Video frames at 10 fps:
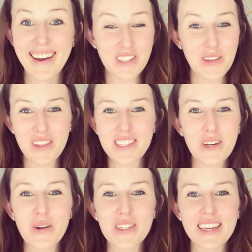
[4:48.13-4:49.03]
So this
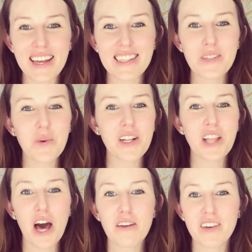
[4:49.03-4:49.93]
goes against what a
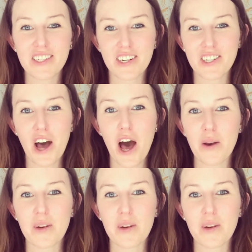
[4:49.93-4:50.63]
lot of us are taught,